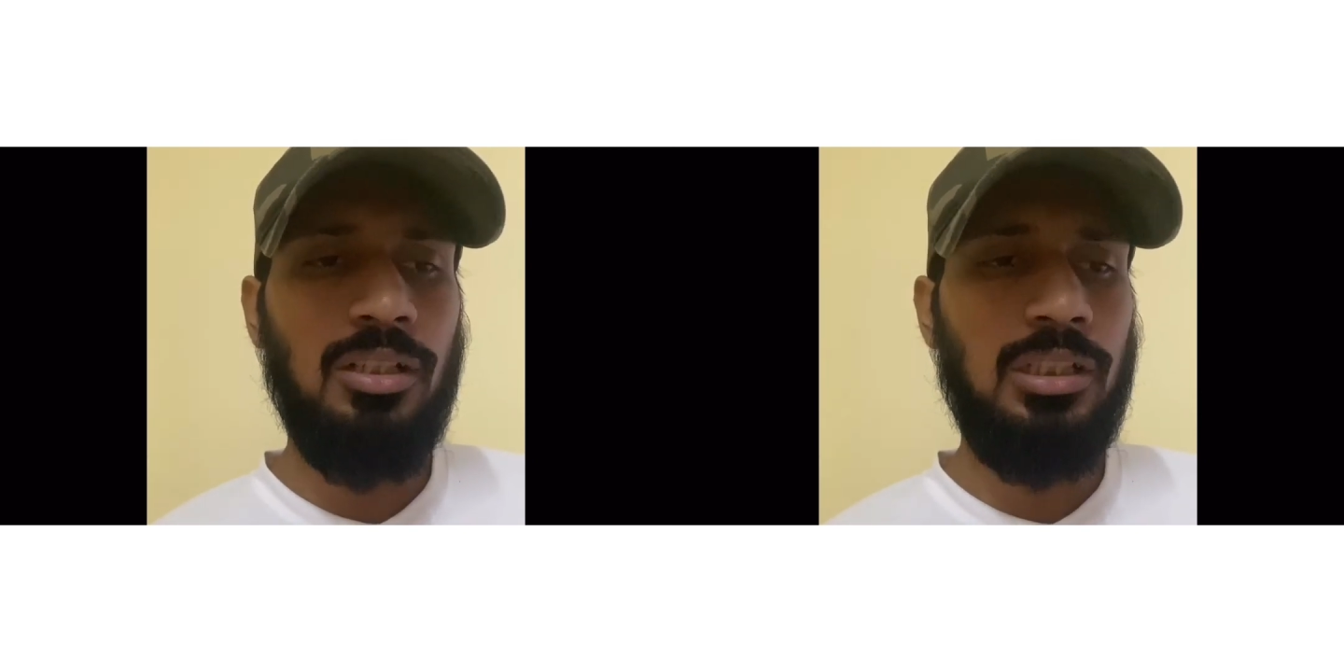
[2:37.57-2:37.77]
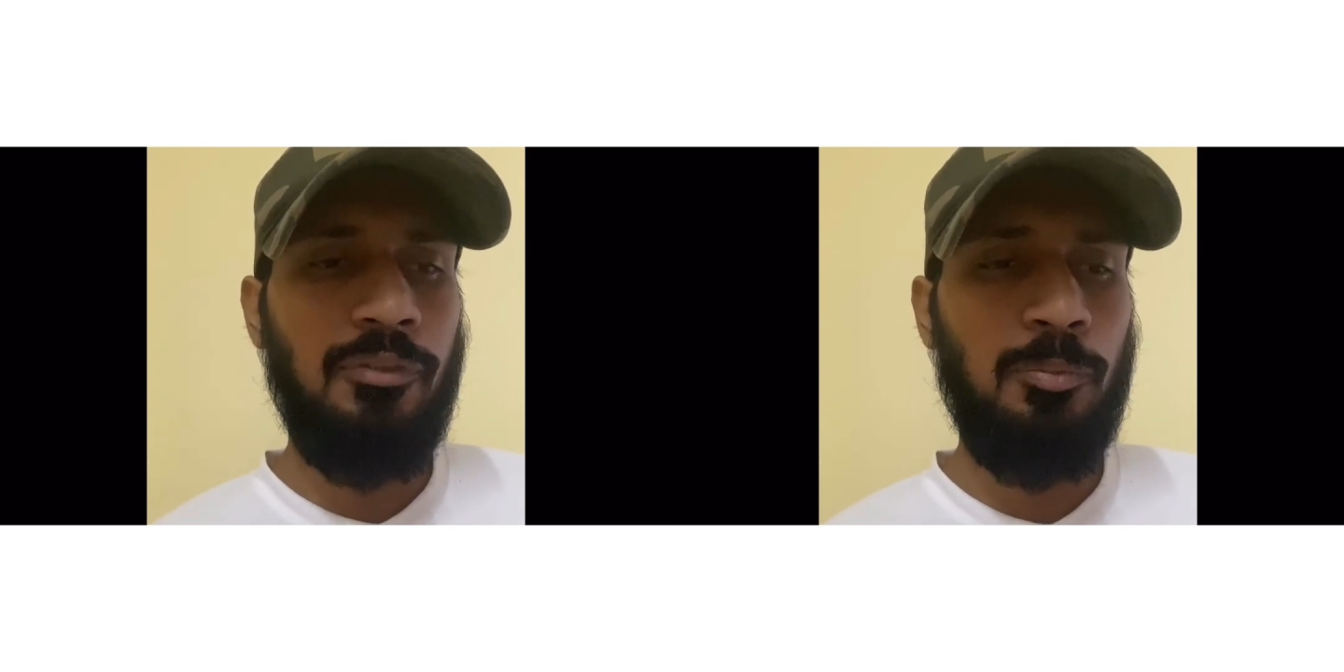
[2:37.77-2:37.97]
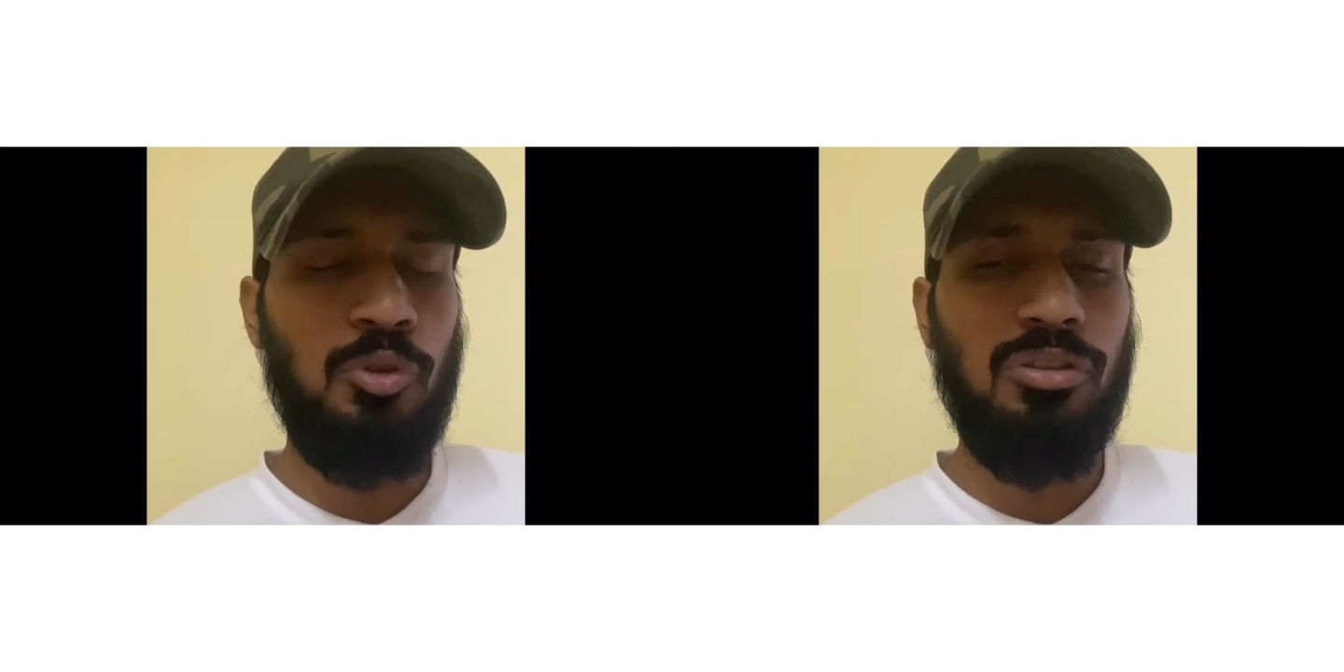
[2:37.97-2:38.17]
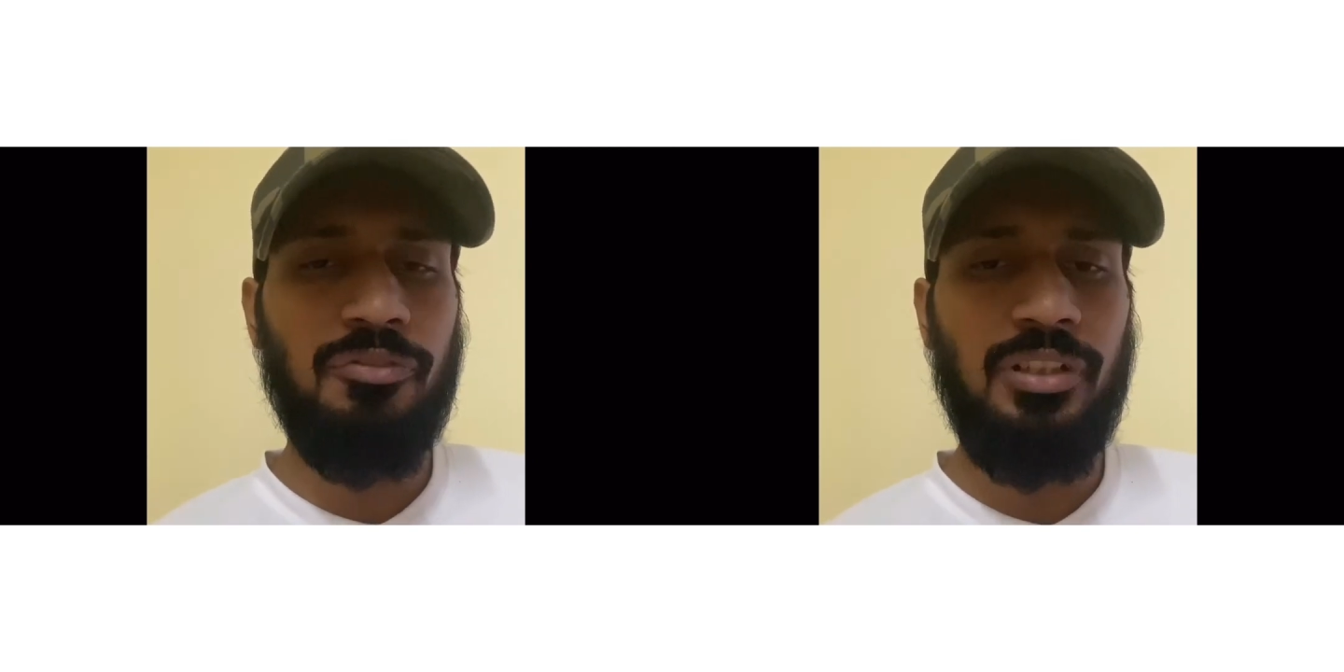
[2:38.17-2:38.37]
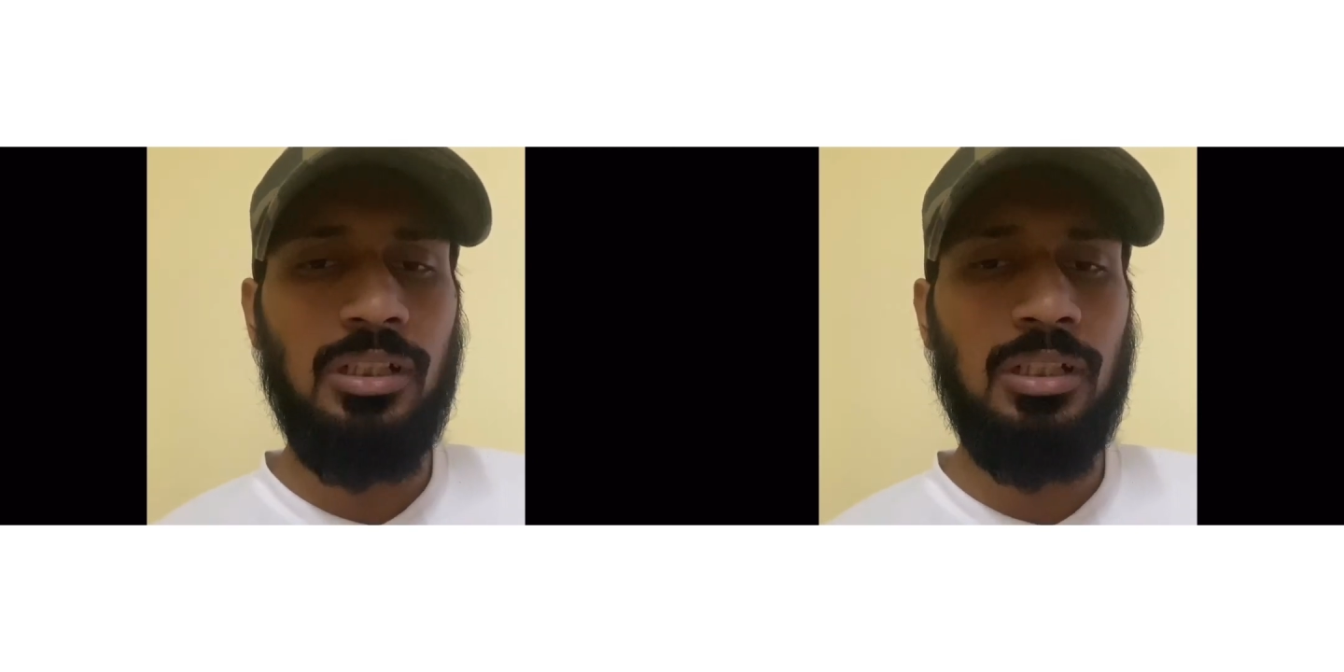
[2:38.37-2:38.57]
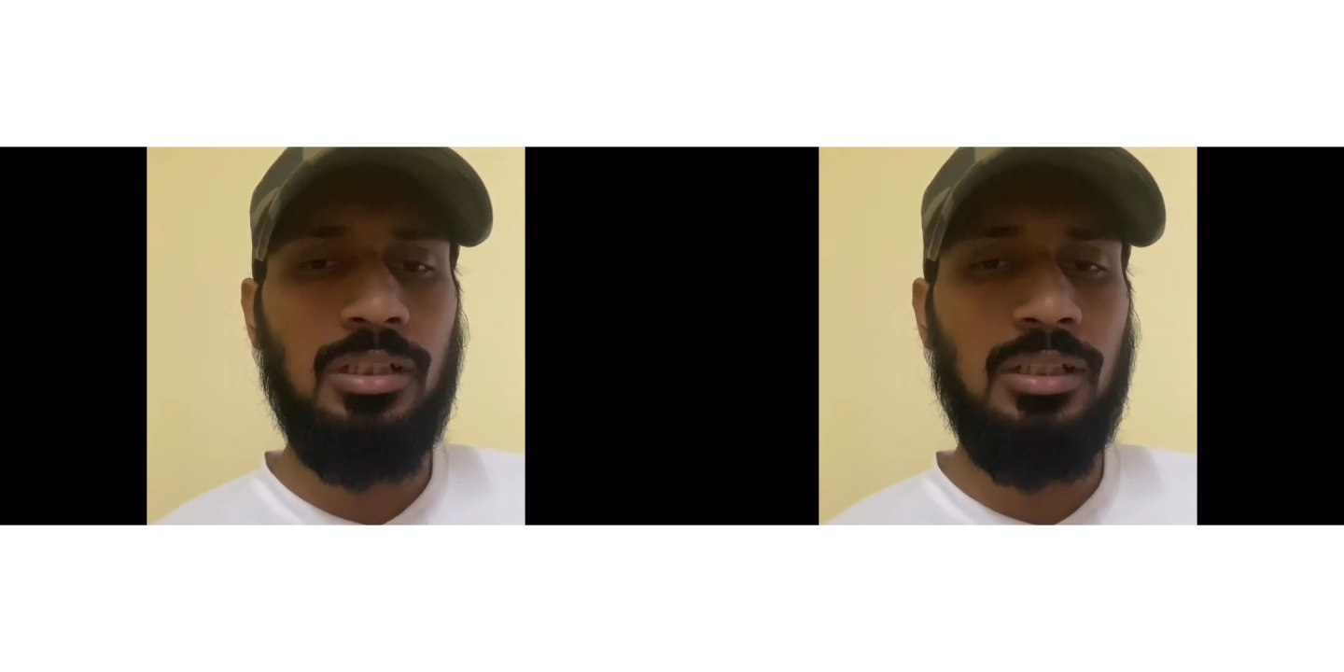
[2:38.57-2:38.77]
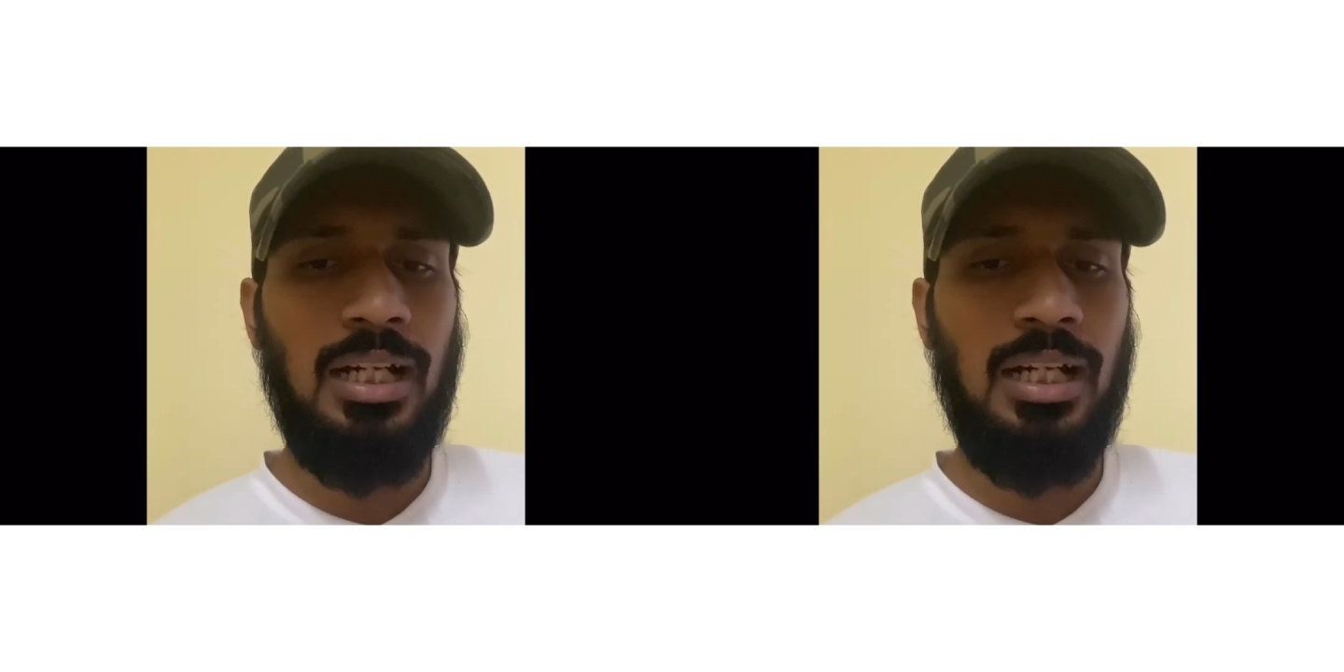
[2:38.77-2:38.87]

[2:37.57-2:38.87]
They will put your finger in